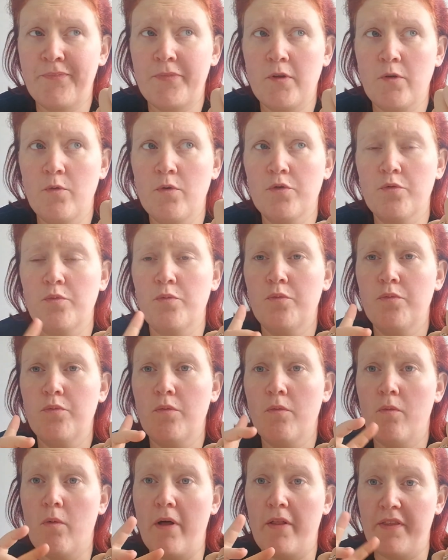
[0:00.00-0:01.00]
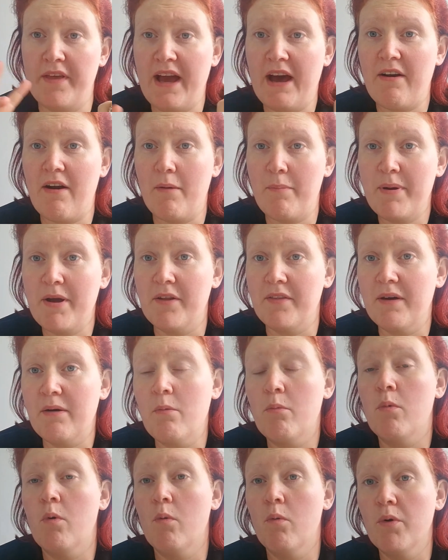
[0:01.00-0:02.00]
was well, the happy on that
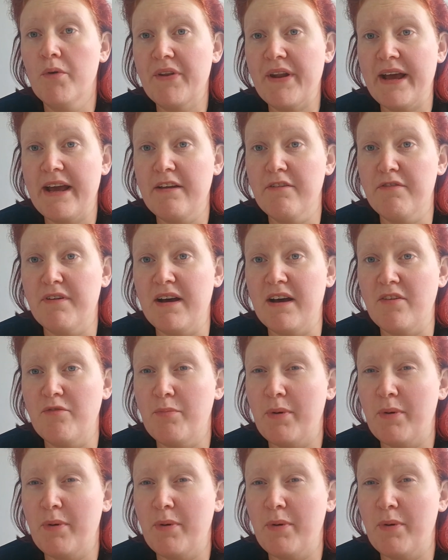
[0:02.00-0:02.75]
one were one ninety five,